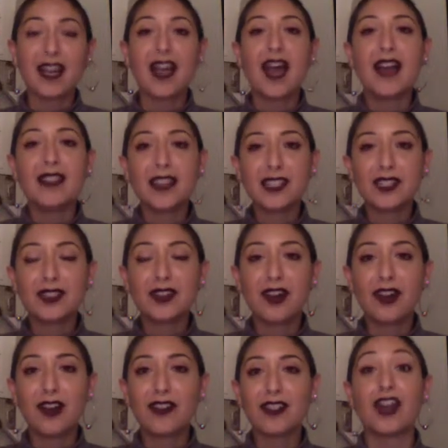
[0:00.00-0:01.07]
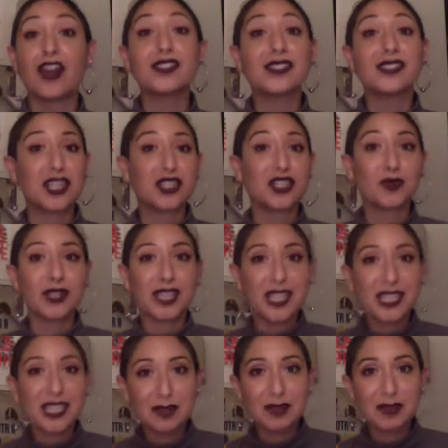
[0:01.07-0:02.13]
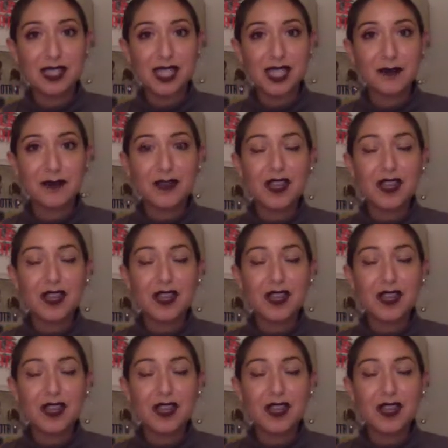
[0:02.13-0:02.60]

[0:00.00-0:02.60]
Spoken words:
and I like to call it our sensual intimacy.